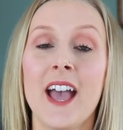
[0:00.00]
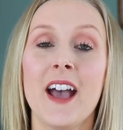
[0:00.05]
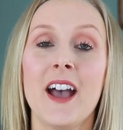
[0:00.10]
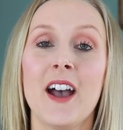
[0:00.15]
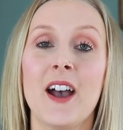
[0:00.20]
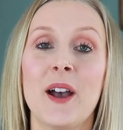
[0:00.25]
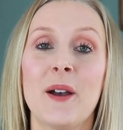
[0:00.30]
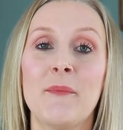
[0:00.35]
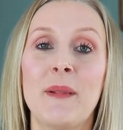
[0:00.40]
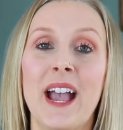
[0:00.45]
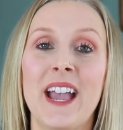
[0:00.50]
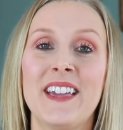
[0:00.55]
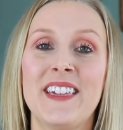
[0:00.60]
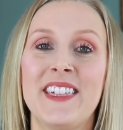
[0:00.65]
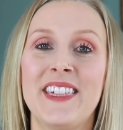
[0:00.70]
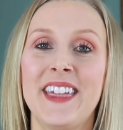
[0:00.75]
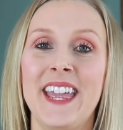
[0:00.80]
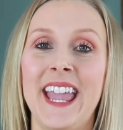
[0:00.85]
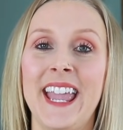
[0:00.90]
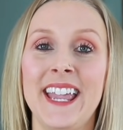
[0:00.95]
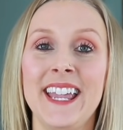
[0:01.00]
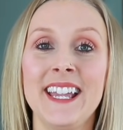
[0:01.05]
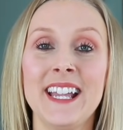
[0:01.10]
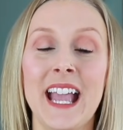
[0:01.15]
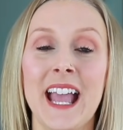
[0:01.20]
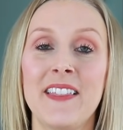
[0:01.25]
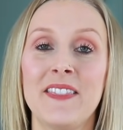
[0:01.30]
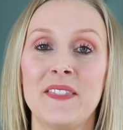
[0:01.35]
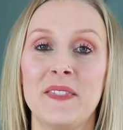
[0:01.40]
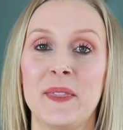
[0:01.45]
Um, I
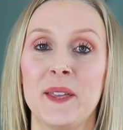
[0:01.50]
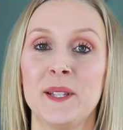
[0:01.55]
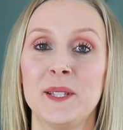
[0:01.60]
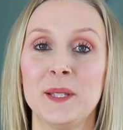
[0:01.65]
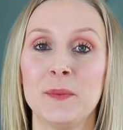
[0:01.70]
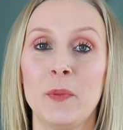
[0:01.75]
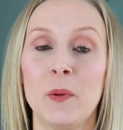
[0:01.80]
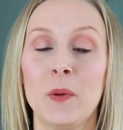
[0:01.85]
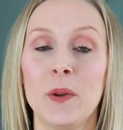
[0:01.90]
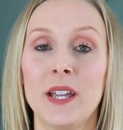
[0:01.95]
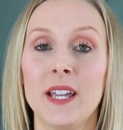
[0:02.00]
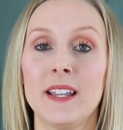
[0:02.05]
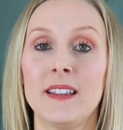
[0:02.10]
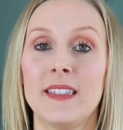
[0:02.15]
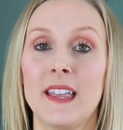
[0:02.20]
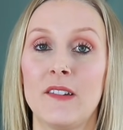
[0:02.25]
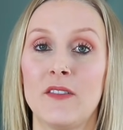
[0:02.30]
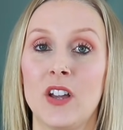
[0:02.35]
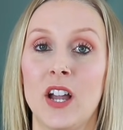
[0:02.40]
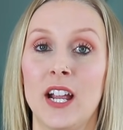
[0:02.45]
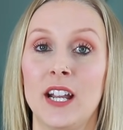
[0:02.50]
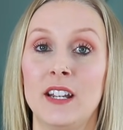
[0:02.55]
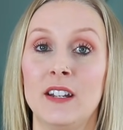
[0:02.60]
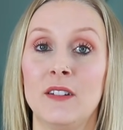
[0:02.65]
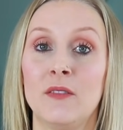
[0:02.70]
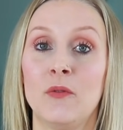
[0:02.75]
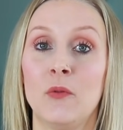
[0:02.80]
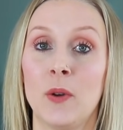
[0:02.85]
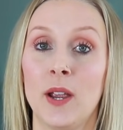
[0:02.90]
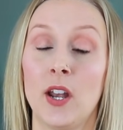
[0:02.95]
think at this point, they kind
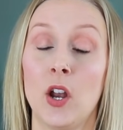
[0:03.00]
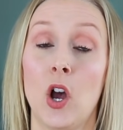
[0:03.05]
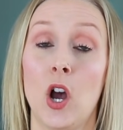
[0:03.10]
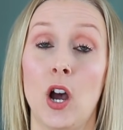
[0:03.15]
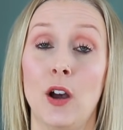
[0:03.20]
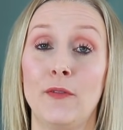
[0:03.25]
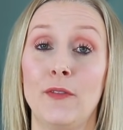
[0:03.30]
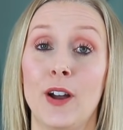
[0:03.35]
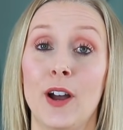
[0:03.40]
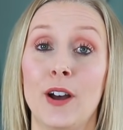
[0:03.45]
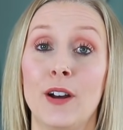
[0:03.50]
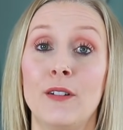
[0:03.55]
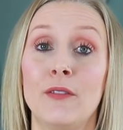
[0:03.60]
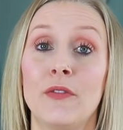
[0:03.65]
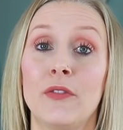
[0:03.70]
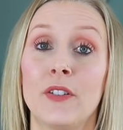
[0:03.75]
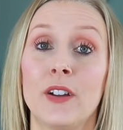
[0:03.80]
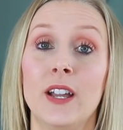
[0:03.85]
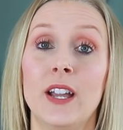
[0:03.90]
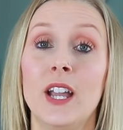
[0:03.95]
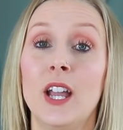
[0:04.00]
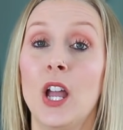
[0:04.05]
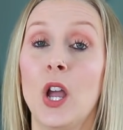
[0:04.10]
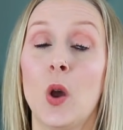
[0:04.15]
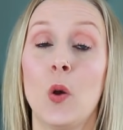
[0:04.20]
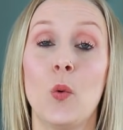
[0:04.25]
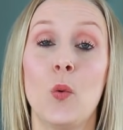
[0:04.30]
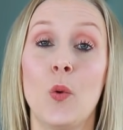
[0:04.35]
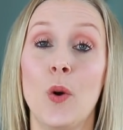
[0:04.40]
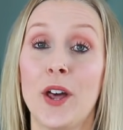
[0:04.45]
of went off of
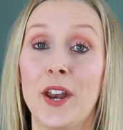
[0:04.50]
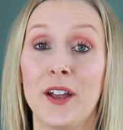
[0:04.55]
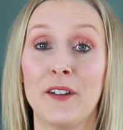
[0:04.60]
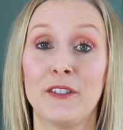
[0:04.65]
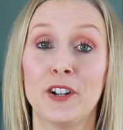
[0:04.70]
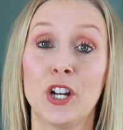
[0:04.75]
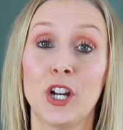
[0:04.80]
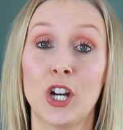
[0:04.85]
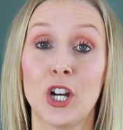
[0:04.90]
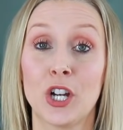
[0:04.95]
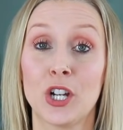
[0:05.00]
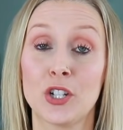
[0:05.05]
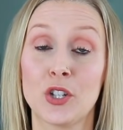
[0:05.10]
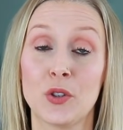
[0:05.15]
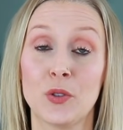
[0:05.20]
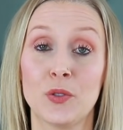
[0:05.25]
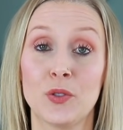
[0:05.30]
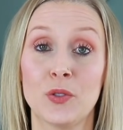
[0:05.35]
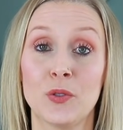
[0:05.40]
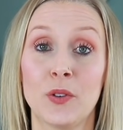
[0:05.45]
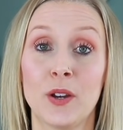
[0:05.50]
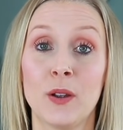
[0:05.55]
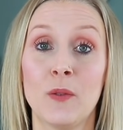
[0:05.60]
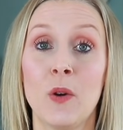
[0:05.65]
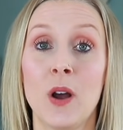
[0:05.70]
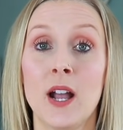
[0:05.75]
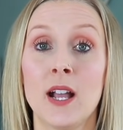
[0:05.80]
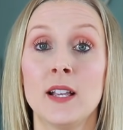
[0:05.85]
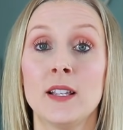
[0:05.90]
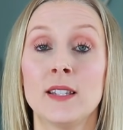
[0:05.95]
whatever her true story
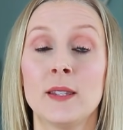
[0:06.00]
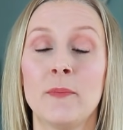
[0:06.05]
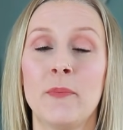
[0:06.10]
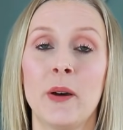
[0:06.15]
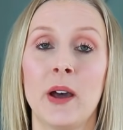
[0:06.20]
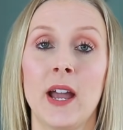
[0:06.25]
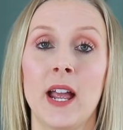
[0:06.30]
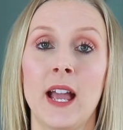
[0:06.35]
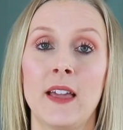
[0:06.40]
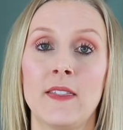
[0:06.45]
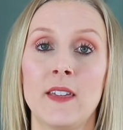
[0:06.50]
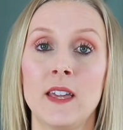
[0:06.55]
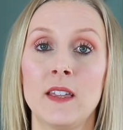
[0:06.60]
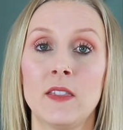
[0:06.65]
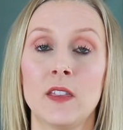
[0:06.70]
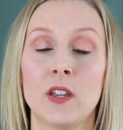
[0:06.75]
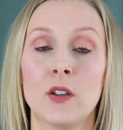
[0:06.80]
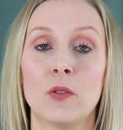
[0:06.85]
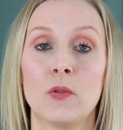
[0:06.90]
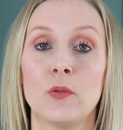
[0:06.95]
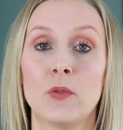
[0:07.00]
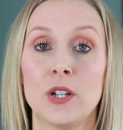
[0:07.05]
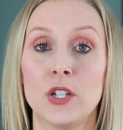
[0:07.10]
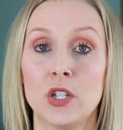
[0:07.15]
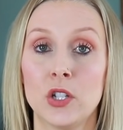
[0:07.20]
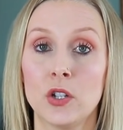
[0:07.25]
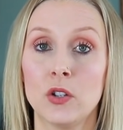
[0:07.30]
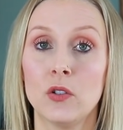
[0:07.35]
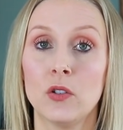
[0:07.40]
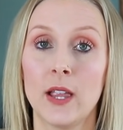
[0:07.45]
was, but I think the
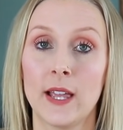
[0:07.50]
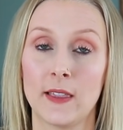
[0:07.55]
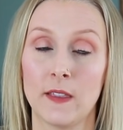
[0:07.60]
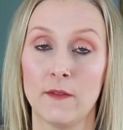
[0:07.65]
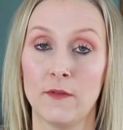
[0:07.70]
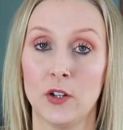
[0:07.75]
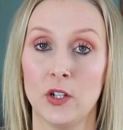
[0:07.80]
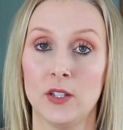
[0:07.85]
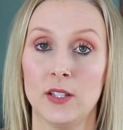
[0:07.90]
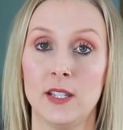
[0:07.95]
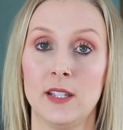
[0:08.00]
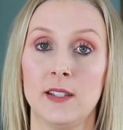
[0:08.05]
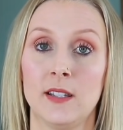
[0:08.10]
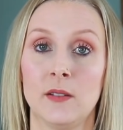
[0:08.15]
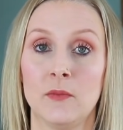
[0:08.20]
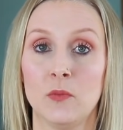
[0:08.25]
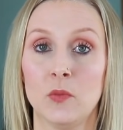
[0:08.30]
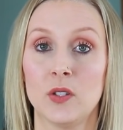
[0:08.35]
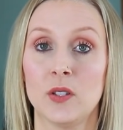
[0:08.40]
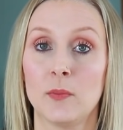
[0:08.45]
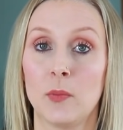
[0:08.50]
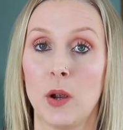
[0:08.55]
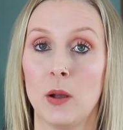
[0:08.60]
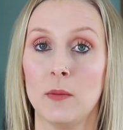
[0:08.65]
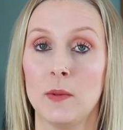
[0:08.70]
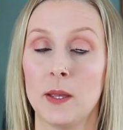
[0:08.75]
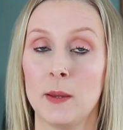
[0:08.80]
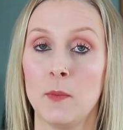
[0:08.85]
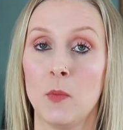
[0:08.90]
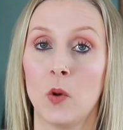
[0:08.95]
original, like the first season, was
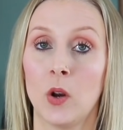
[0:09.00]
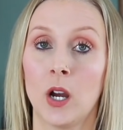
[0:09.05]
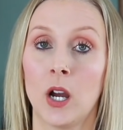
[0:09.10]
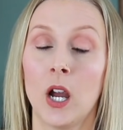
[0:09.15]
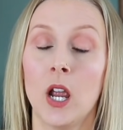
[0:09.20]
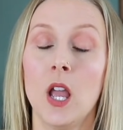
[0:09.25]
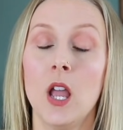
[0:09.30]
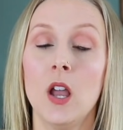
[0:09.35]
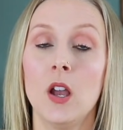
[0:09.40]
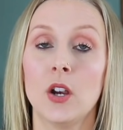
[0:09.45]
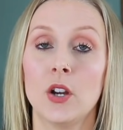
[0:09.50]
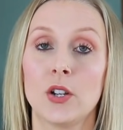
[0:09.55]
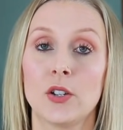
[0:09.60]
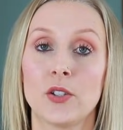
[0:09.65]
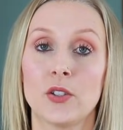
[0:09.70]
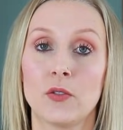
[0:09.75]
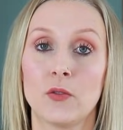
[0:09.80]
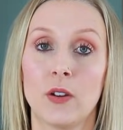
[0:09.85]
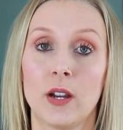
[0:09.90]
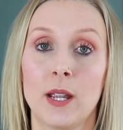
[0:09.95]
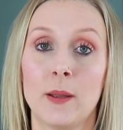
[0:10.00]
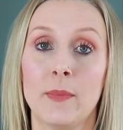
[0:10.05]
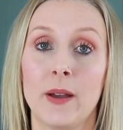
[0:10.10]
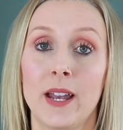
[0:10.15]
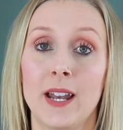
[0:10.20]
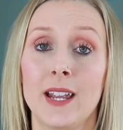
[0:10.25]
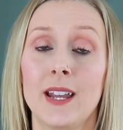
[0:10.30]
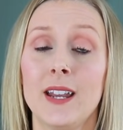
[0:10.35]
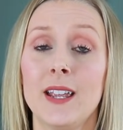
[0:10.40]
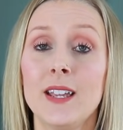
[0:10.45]
probably more her story,
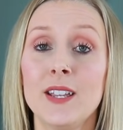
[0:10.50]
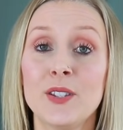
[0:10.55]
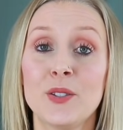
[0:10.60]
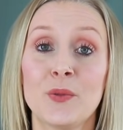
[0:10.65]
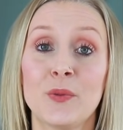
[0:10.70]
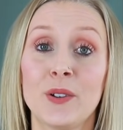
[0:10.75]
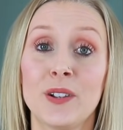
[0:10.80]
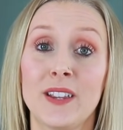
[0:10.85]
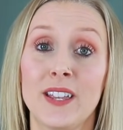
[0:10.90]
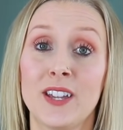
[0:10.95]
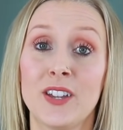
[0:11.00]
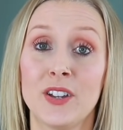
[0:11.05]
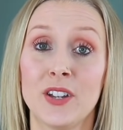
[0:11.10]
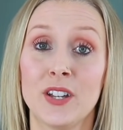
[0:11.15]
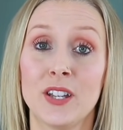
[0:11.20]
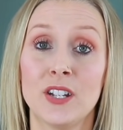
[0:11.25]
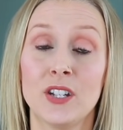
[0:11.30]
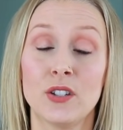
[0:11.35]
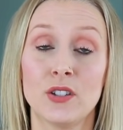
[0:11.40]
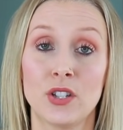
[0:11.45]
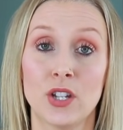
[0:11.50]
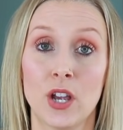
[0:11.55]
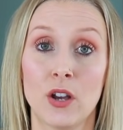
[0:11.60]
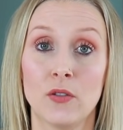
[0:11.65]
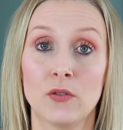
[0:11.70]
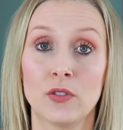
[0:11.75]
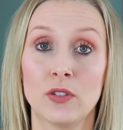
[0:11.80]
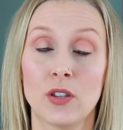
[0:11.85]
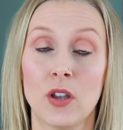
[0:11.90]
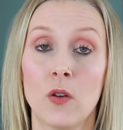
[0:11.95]
but it is a really good
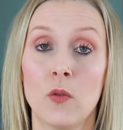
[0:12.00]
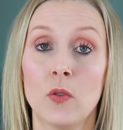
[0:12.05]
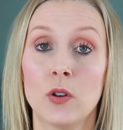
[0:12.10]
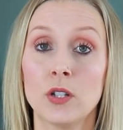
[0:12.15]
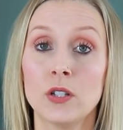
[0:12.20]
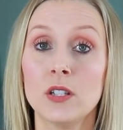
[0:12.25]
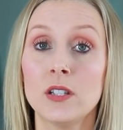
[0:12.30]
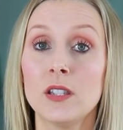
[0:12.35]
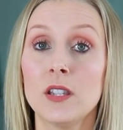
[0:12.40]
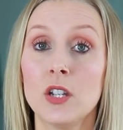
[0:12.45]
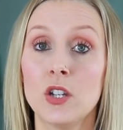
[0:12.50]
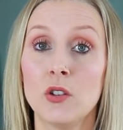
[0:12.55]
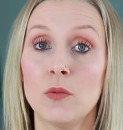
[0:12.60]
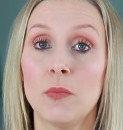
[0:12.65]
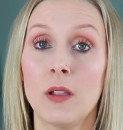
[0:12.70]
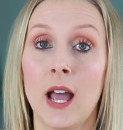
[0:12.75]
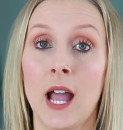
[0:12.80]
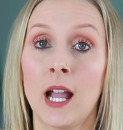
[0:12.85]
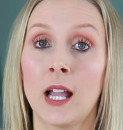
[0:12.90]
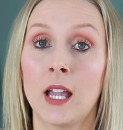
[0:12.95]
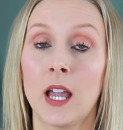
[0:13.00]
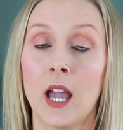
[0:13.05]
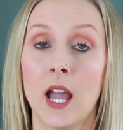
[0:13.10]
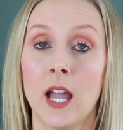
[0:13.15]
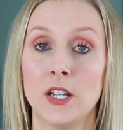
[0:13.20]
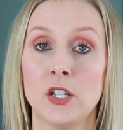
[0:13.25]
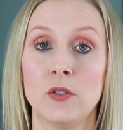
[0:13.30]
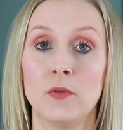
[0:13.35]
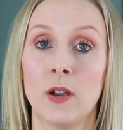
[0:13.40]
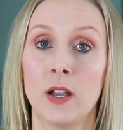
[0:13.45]
show. So Orange is the New Black,
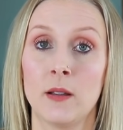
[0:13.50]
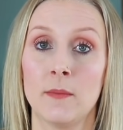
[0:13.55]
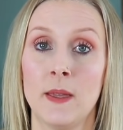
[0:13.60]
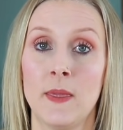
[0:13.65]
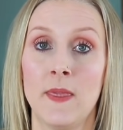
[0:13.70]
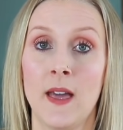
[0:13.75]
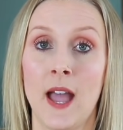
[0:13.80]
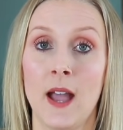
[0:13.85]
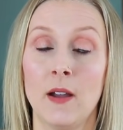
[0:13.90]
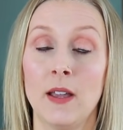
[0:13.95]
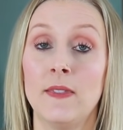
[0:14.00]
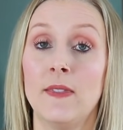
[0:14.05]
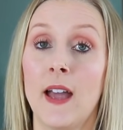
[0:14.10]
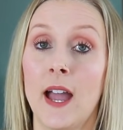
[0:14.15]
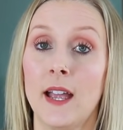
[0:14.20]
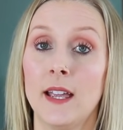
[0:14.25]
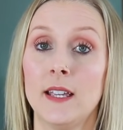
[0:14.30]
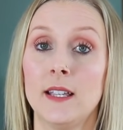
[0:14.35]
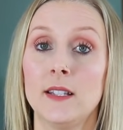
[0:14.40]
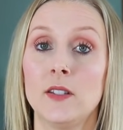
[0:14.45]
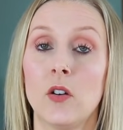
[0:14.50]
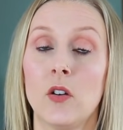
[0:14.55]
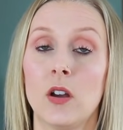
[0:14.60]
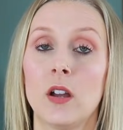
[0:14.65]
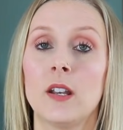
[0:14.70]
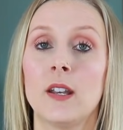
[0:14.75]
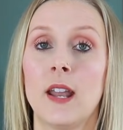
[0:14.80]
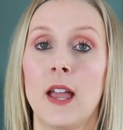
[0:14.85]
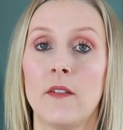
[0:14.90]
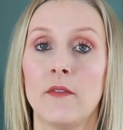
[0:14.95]
I do recommend that, and that is
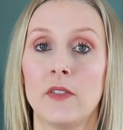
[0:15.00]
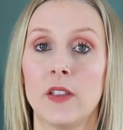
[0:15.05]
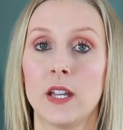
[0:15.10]
on Netflix.